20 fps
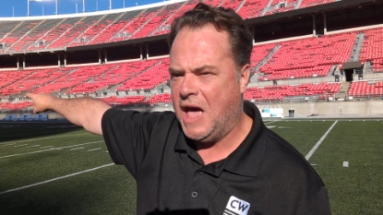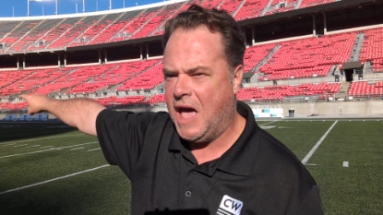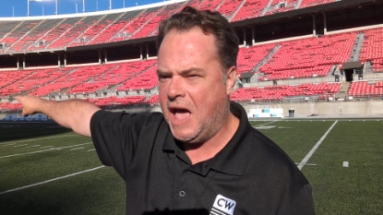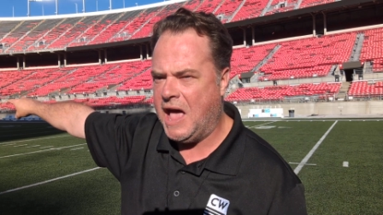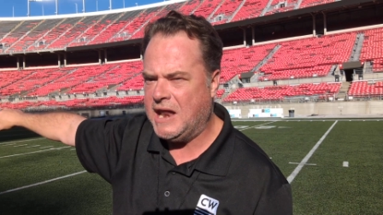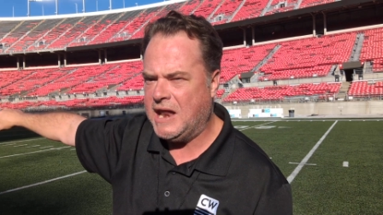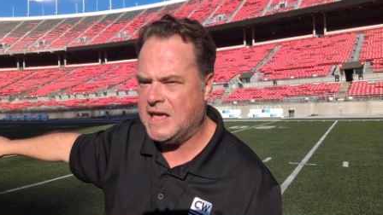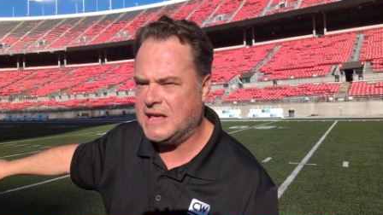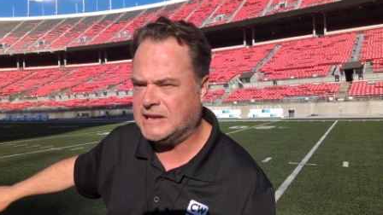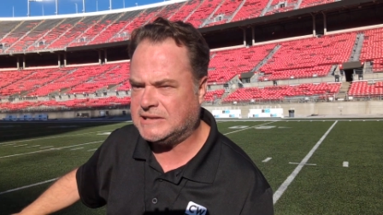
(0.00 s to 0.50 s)

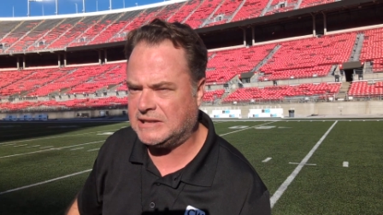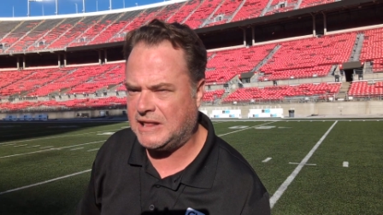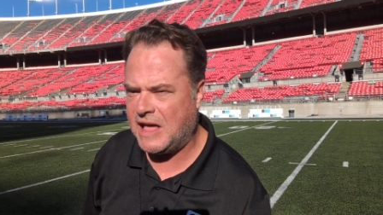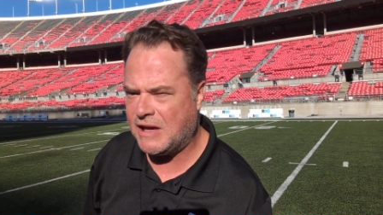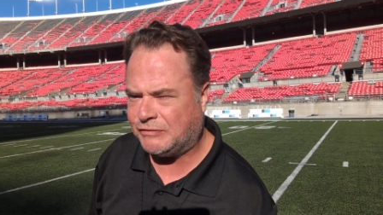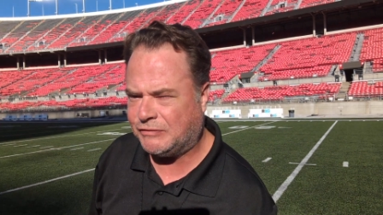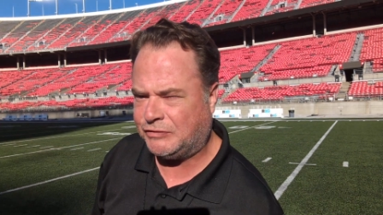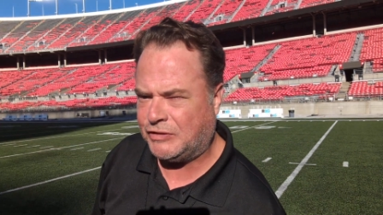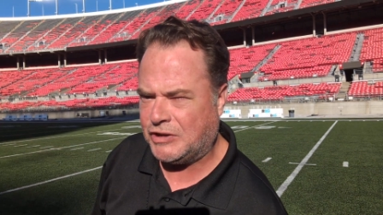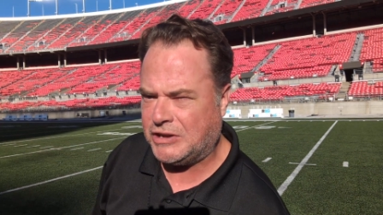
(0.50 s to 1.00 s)
and his
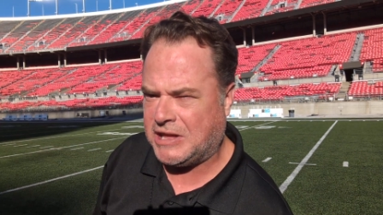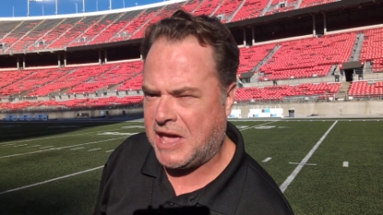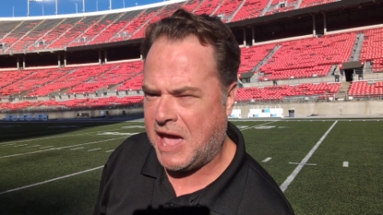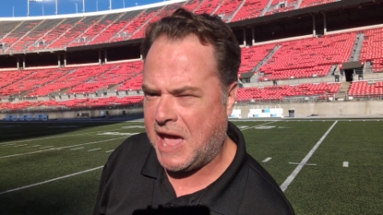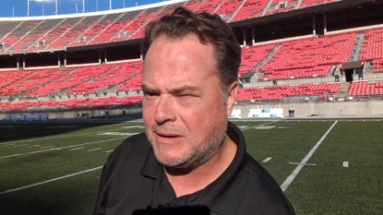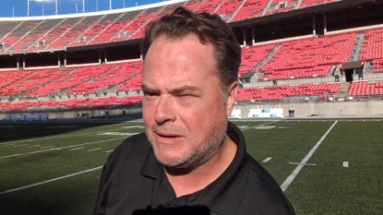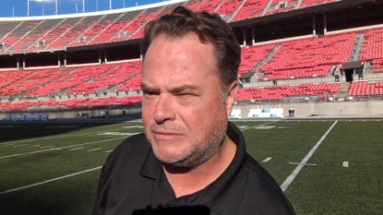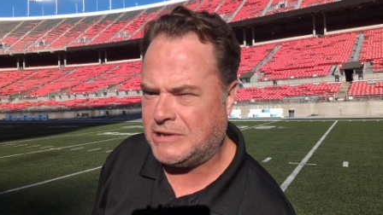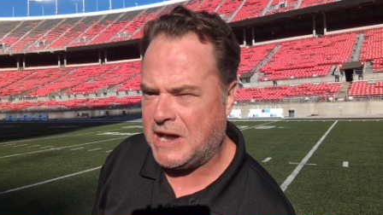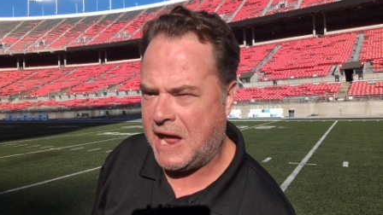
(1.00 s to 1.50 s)
left foot
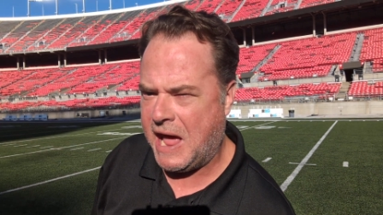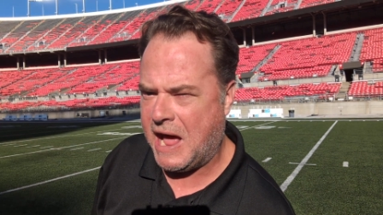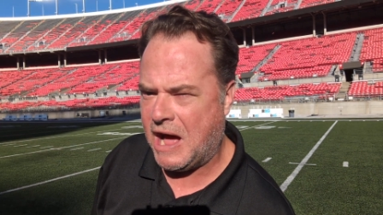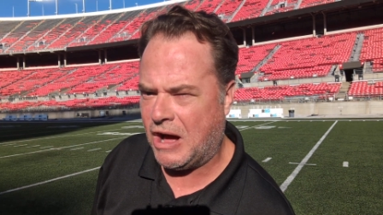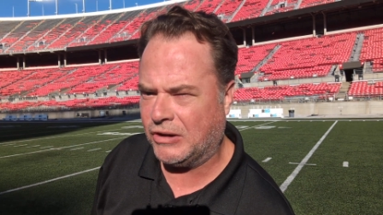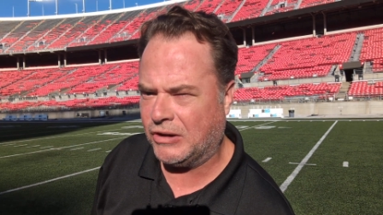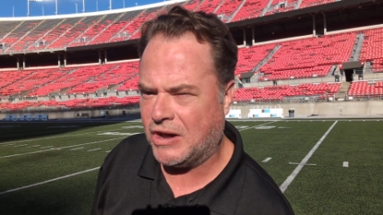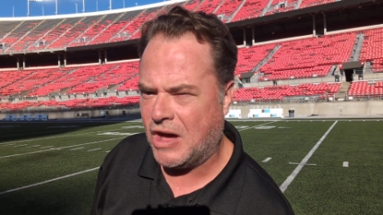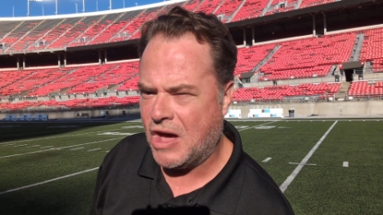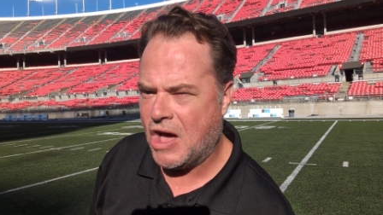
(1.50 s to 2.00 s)
came
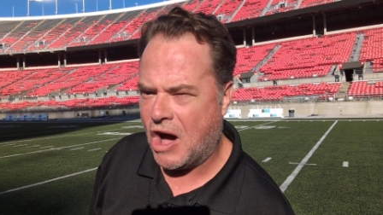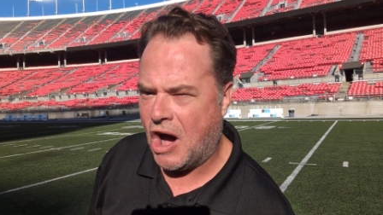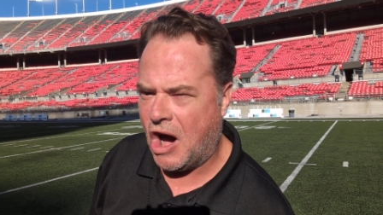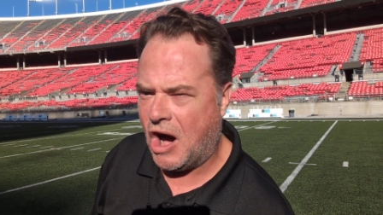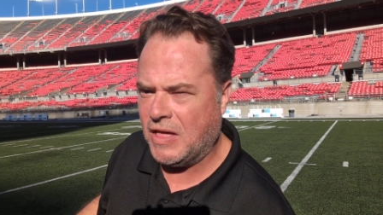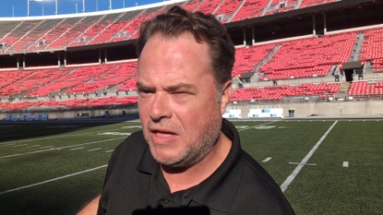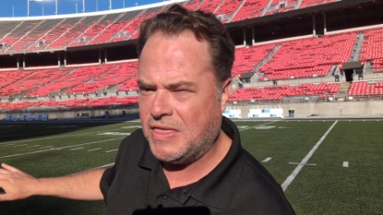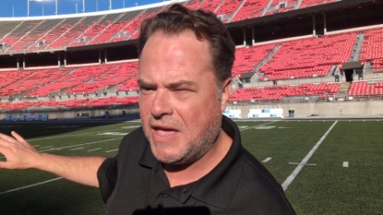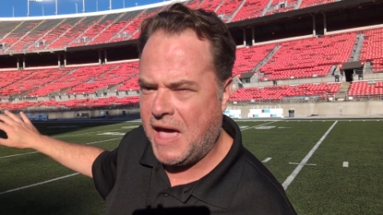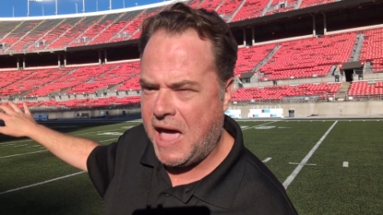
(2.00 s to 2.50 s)
down
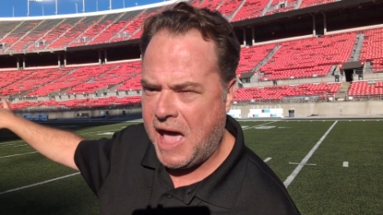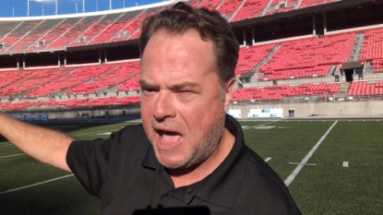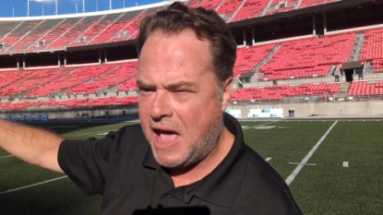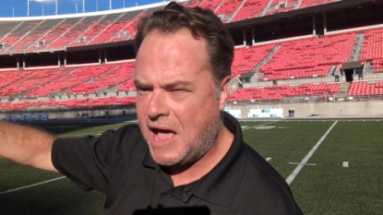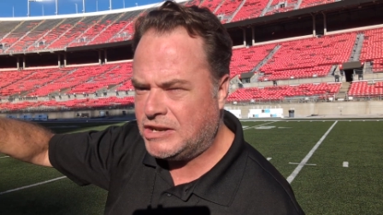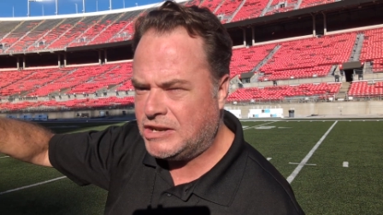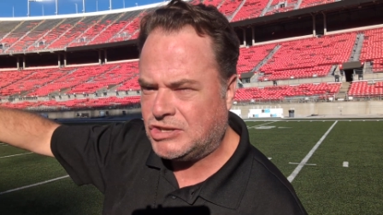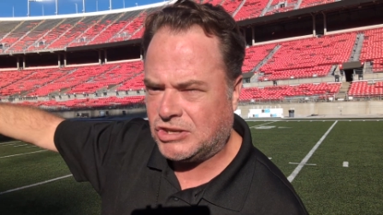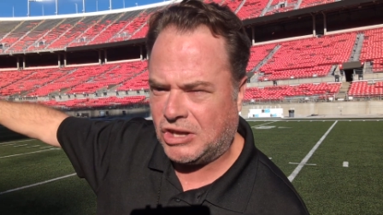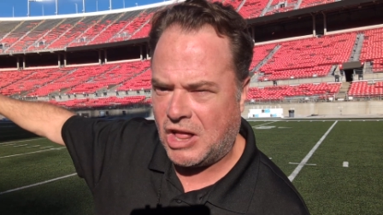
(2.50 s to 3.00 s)
on the
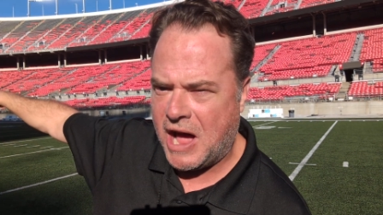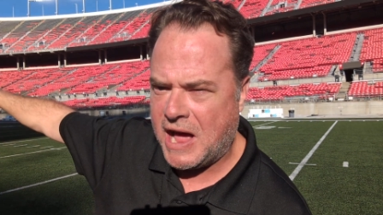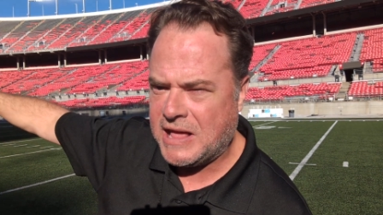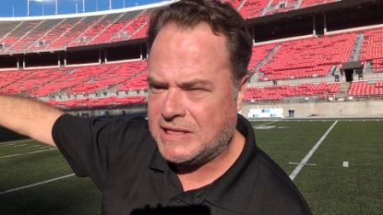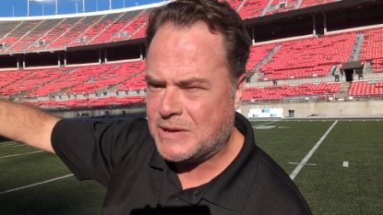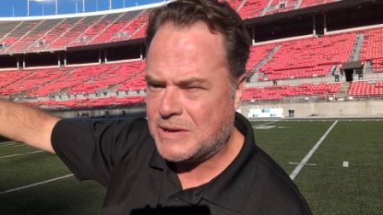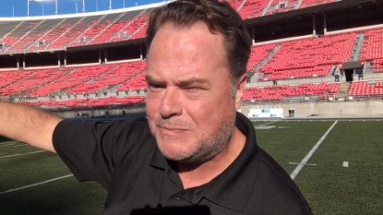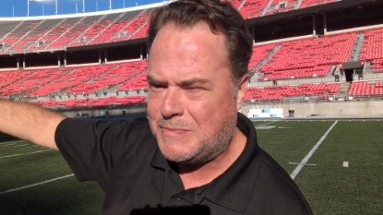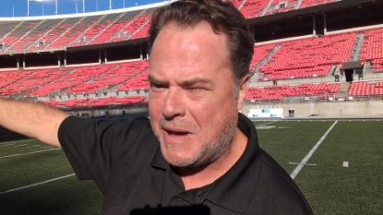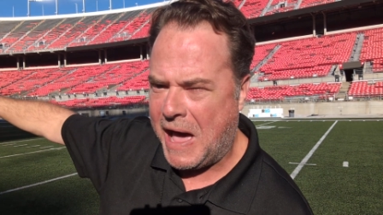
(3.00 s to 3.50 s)
edge line,
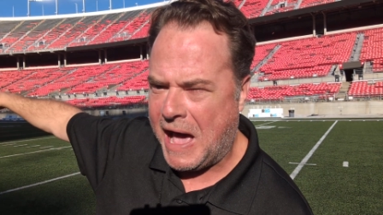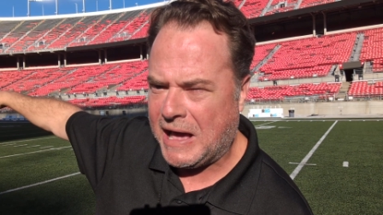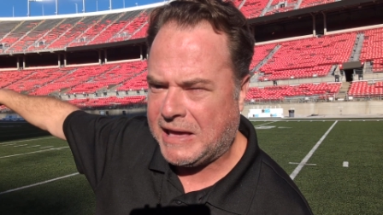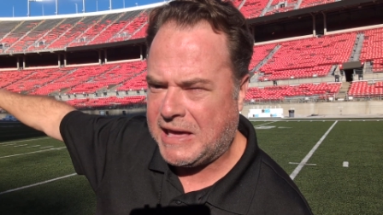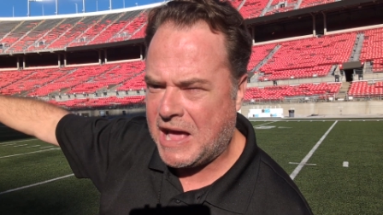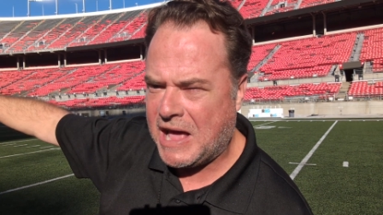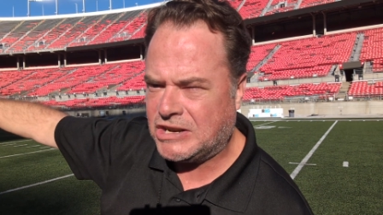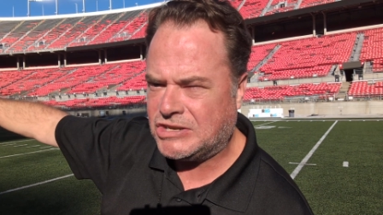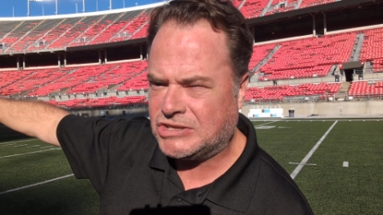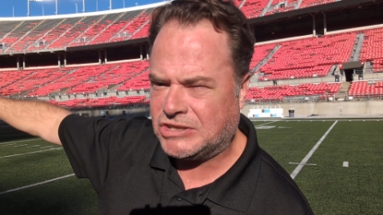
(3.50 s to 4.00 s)
the back
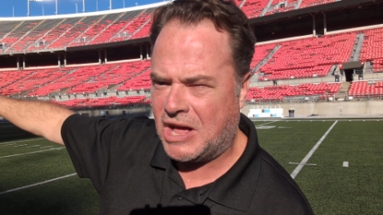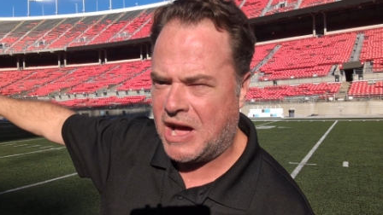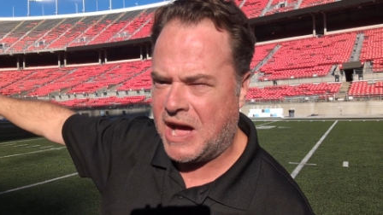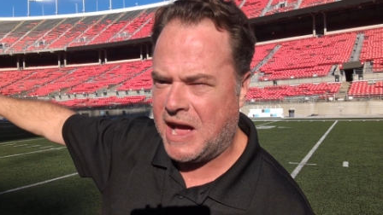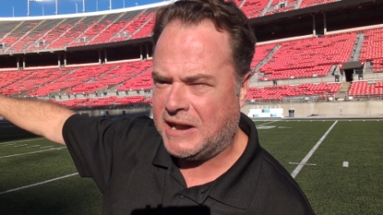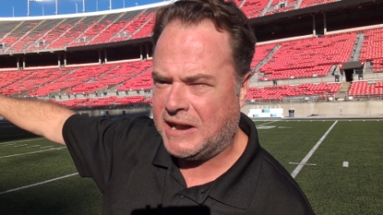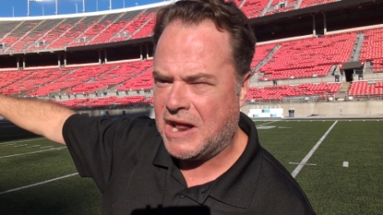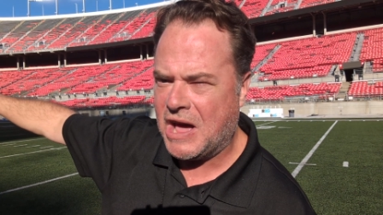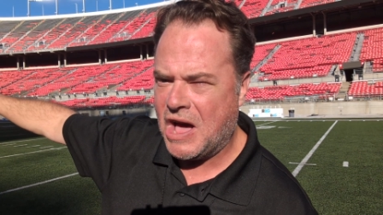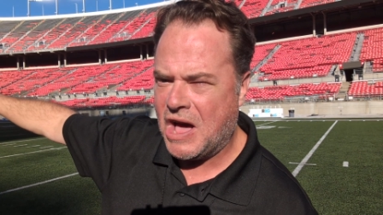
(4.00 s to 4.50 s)
edge
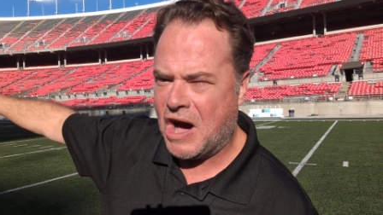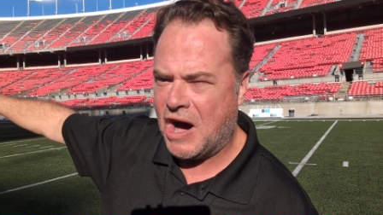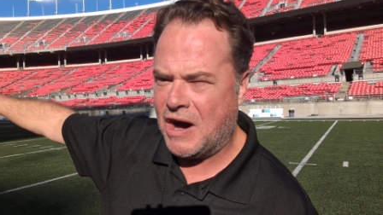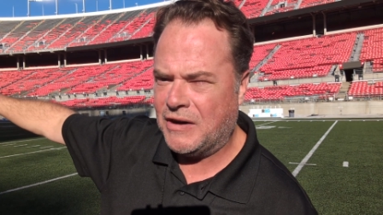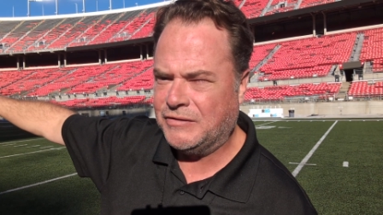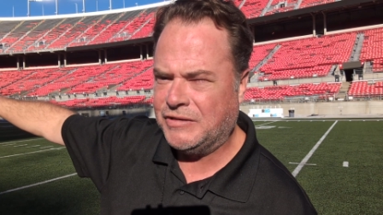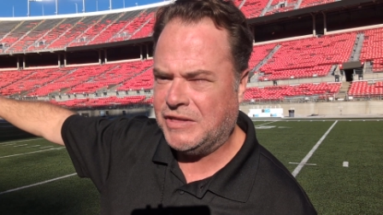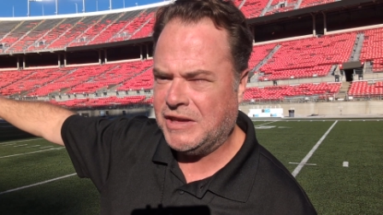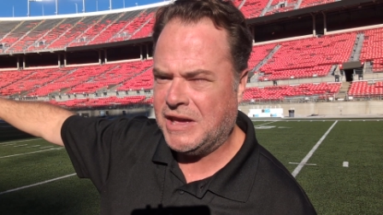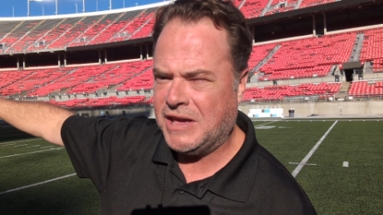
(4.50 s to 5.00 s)
line
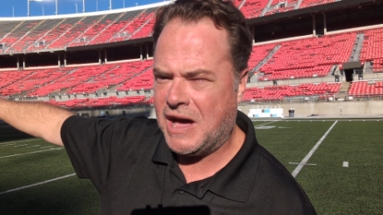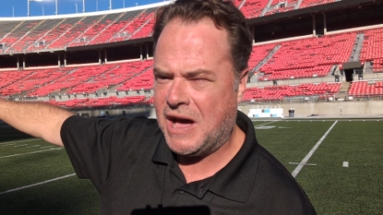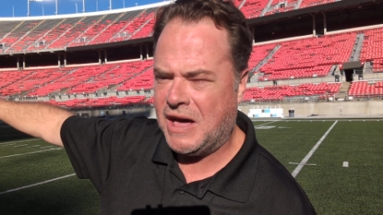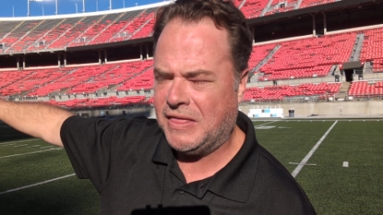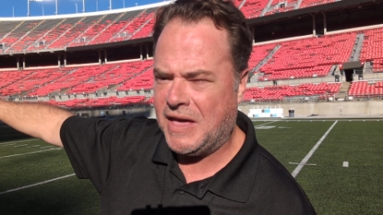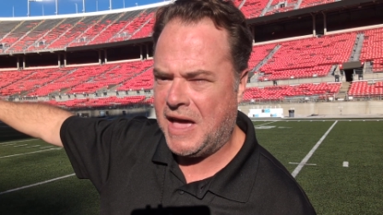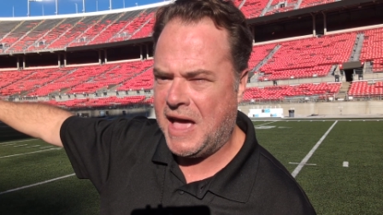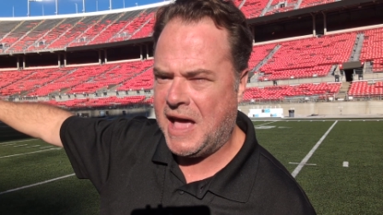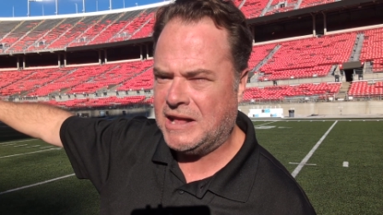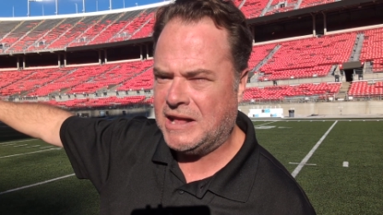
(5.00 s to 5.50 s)
of the
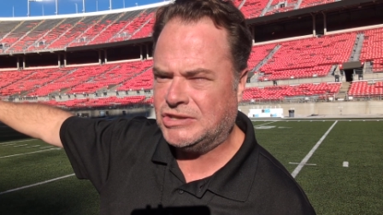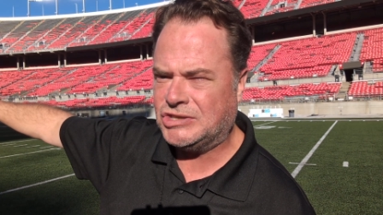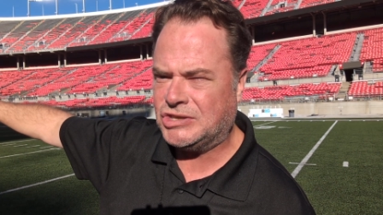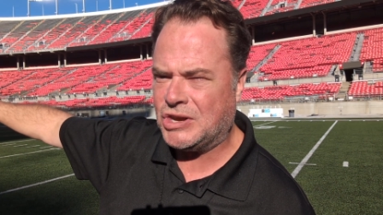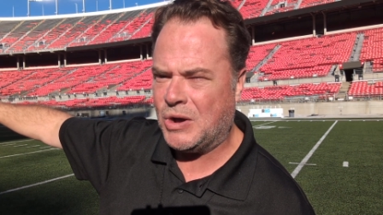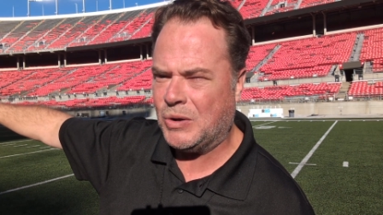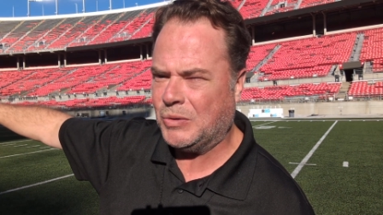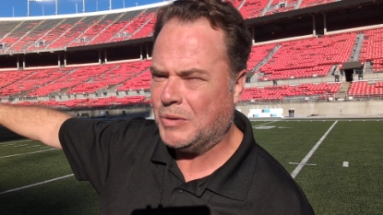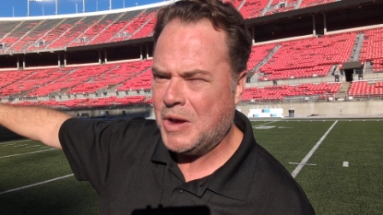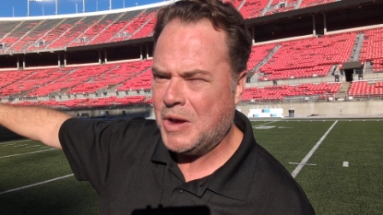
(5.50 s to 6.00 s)
end
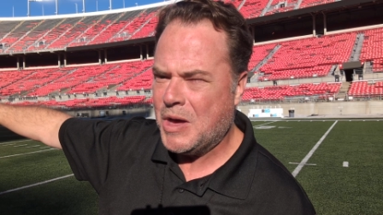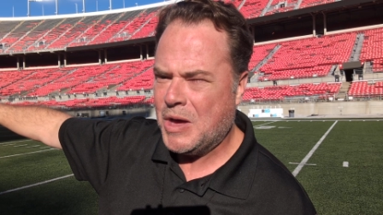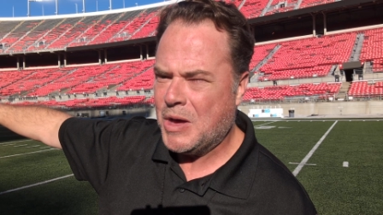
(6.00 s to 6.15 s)
zone,